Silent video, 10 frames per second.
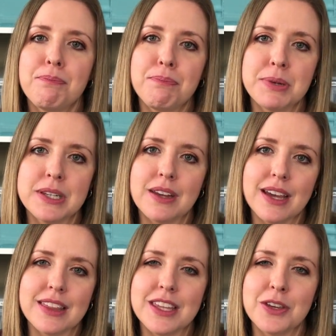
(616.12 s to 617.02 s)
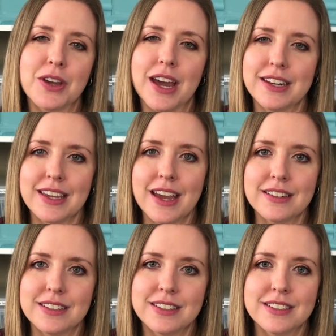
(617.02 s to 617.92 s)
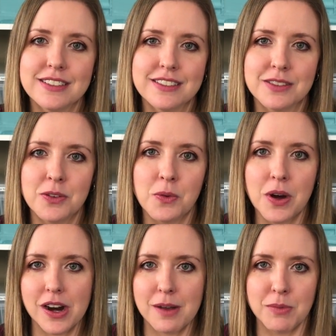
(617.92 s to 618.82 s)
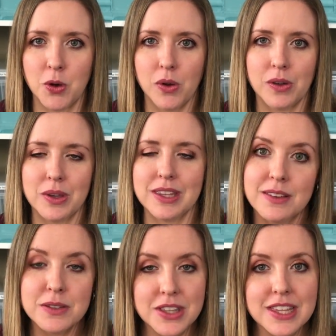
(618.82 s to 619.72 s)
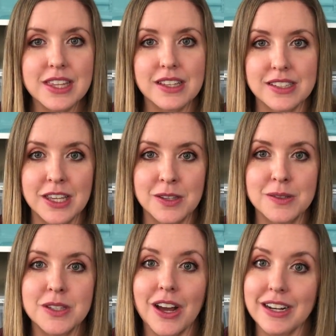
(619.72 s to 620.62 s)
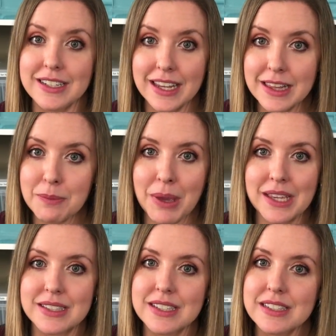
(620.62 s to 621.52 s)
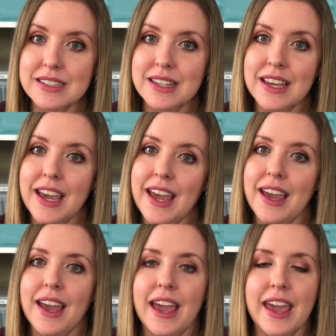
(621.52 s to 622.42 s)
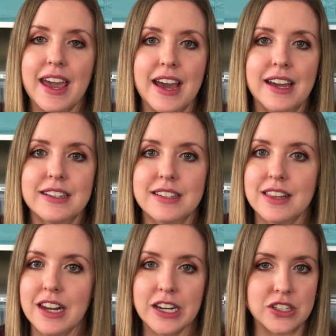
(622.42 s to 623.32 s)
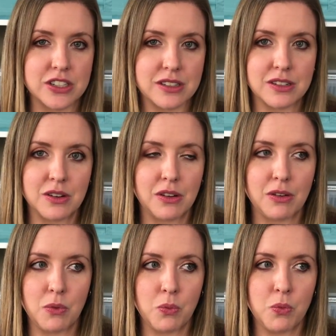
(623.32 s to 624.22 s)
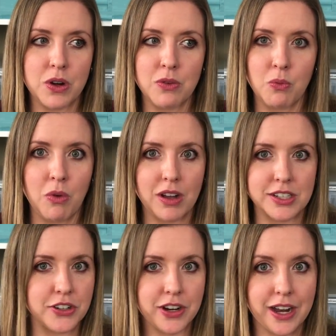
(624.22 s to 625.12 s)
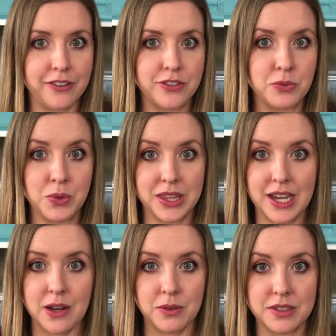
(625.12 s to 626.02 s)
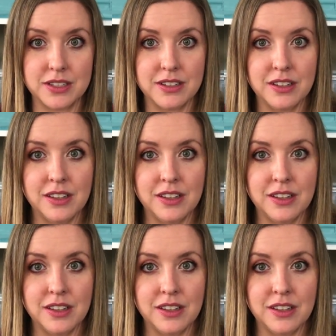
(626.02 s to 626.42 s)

but I think you kind of get where I'm going with it. Those are the things I use on a daily basis and that I just wouldn't want to craft without.